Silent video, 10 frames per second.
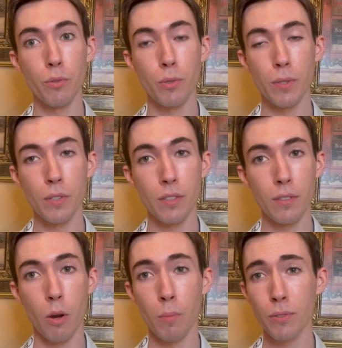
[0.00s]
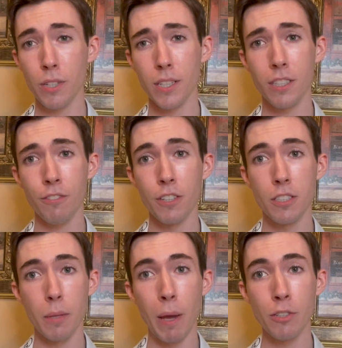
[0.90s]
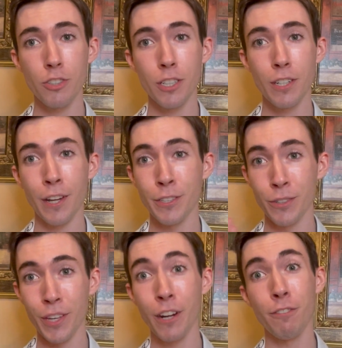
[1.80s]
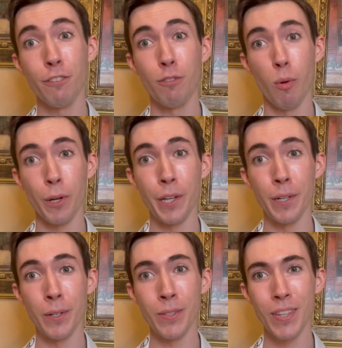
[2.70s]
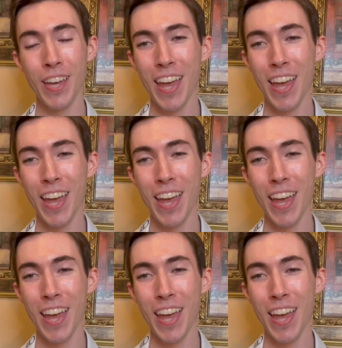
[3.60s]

so it's in almost like a different dimension, and you're there for 4 years,